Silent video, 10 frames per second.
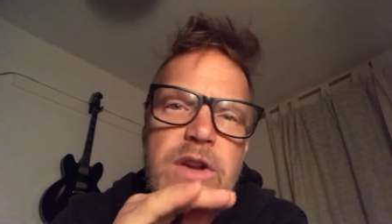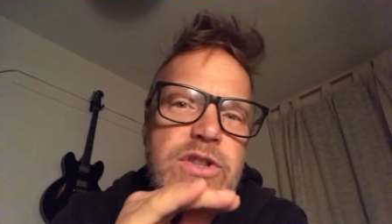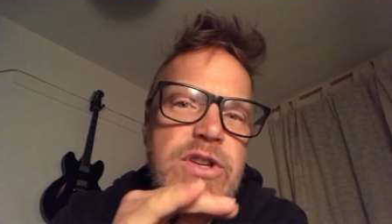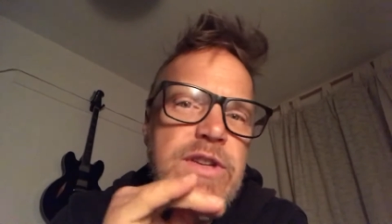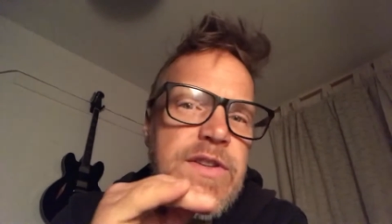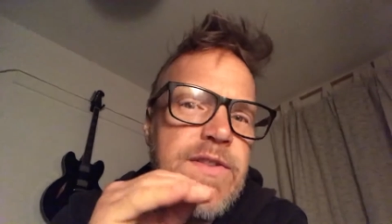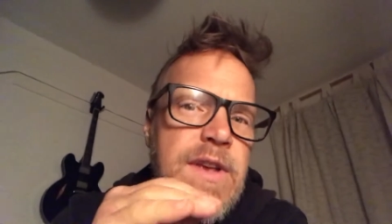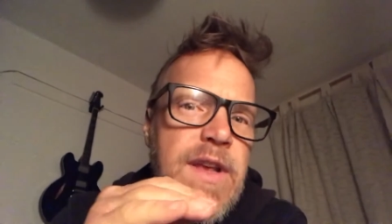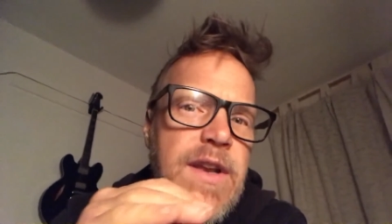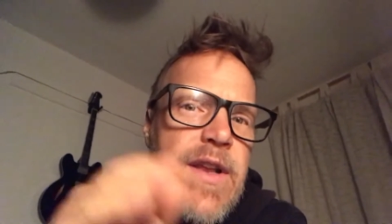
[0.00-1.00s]
Jesus
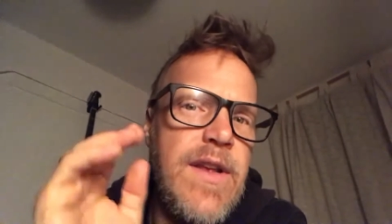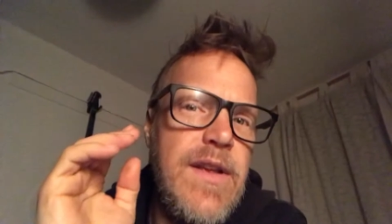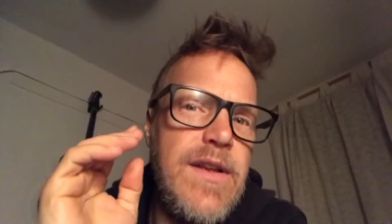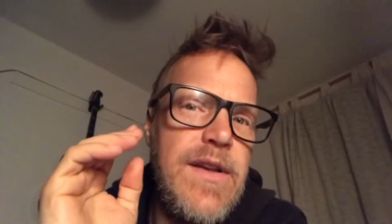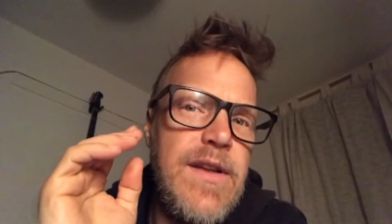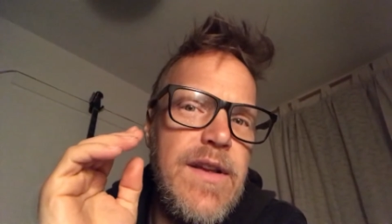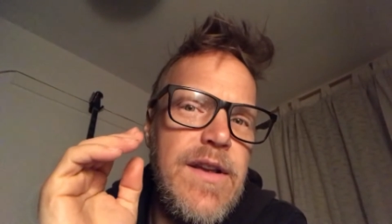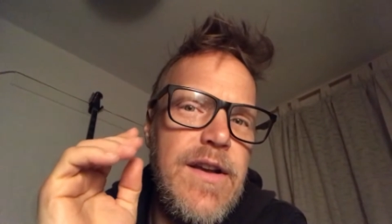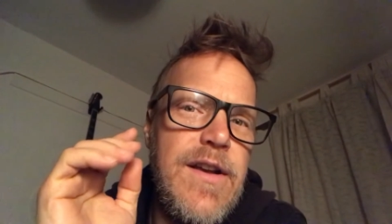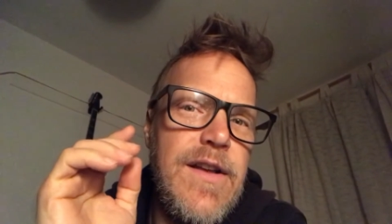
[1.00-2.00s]
said,
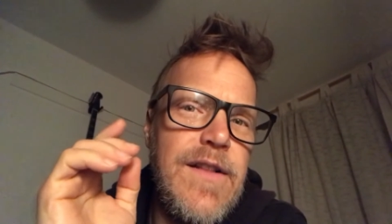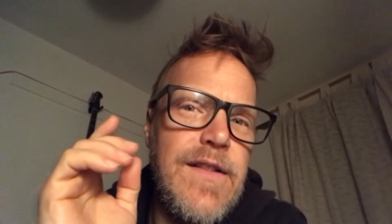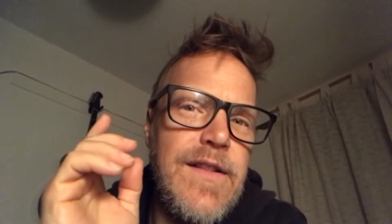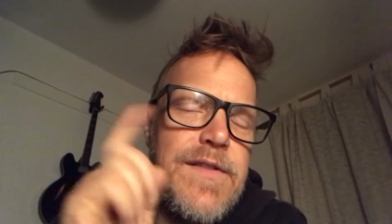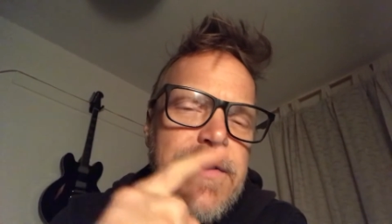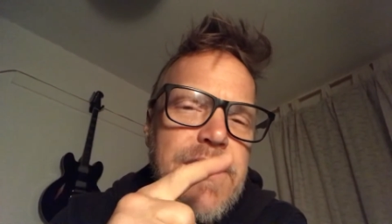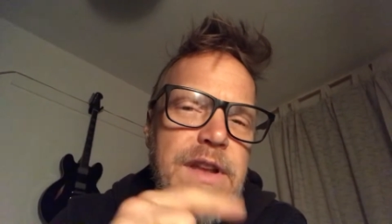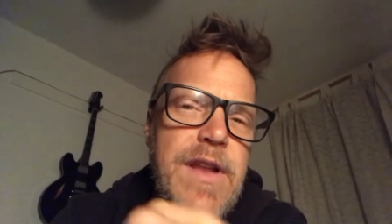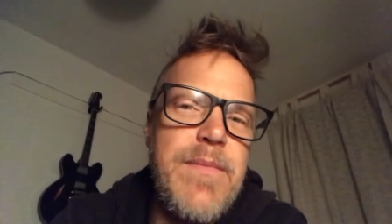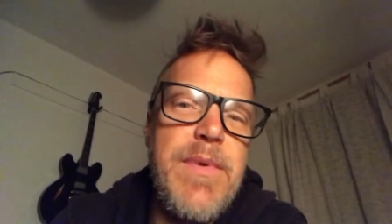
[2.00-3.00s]
Let the dead